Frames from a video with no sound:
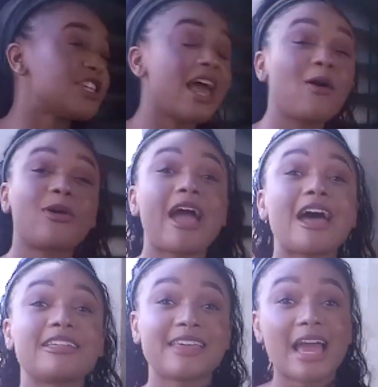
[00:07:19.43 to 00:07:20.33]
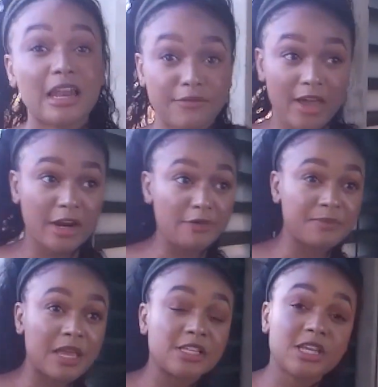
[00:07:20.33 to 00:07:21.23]
So now we're out of the elevator.
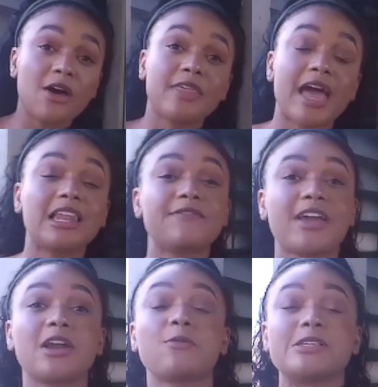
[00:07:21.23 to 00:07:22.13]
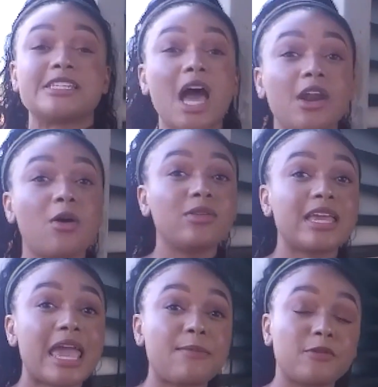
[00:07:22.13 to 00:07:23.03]
So the elevator was not
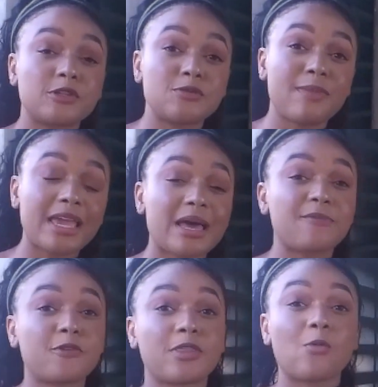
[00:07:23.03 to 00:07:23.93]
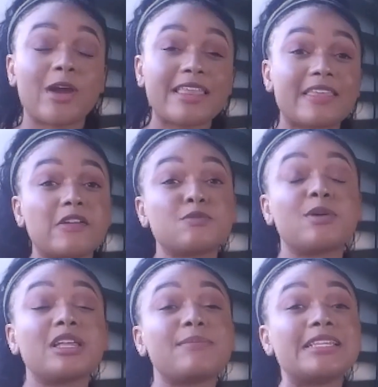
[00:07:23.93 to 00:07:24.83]
only able to make up for the weight that was
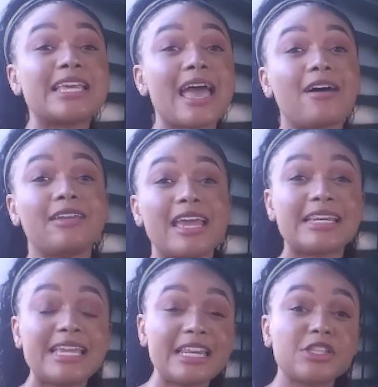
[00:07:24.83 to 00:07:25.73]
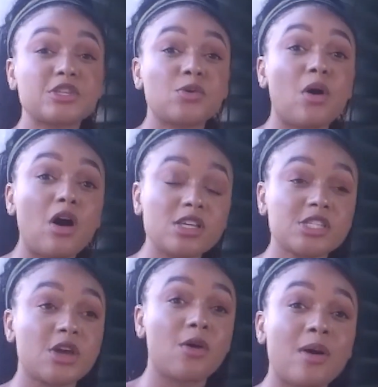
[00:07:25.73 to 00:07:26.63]
pulling me down, it needed to
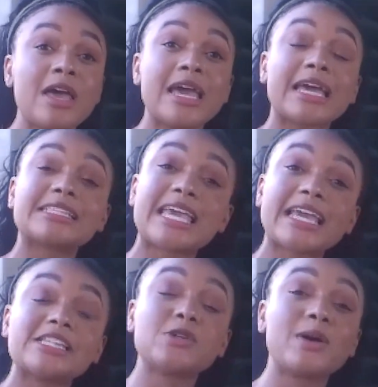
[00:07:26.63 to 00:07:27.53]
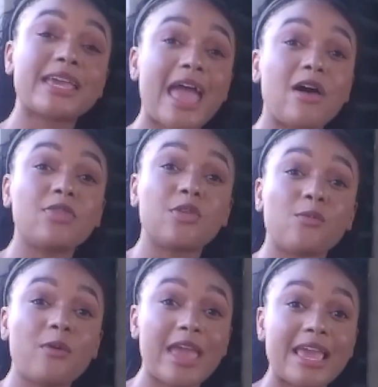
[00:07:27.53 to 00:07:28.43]
also take into account the
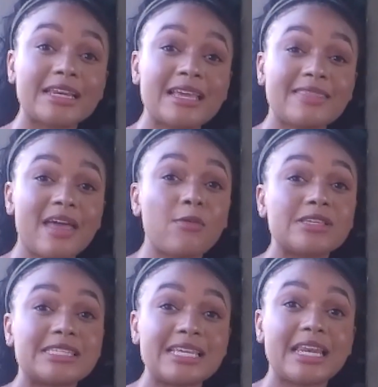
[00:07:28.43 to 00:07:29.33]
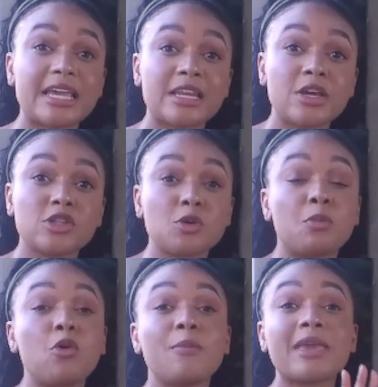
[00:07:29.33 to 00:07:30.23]
weight that was needed to
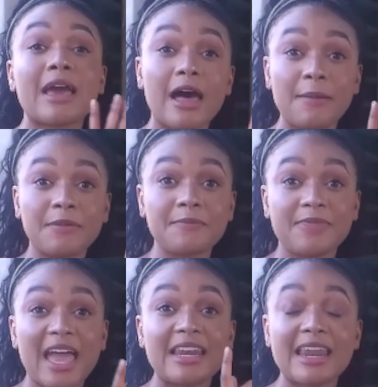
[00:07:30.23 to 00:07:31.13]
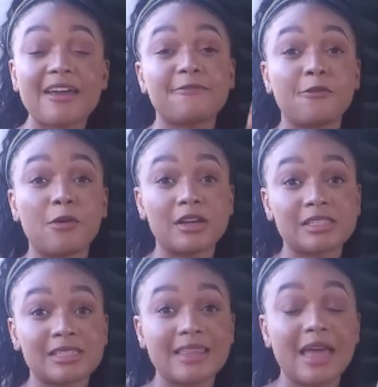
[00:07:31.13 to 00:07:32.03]
pull me up, that net
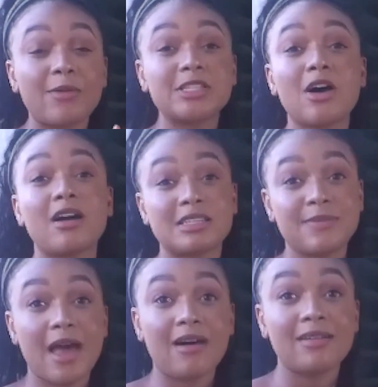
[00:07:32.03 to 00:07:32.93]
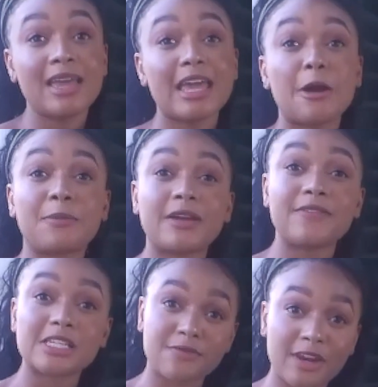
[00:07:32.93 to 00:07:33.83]
force that we talked about in our
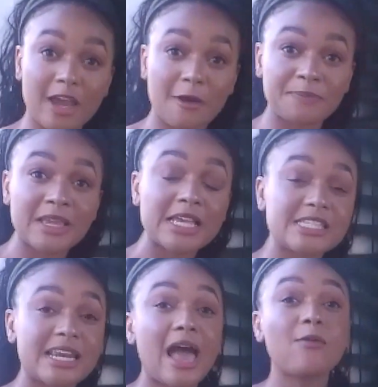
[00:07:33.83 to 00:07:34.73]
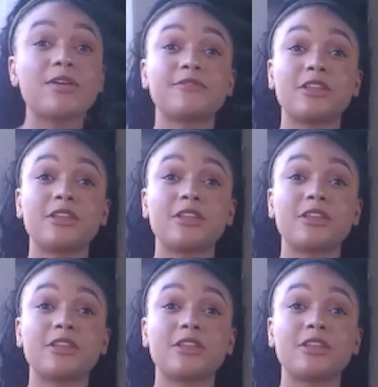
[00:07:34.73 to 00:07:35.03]
previous video. So now we've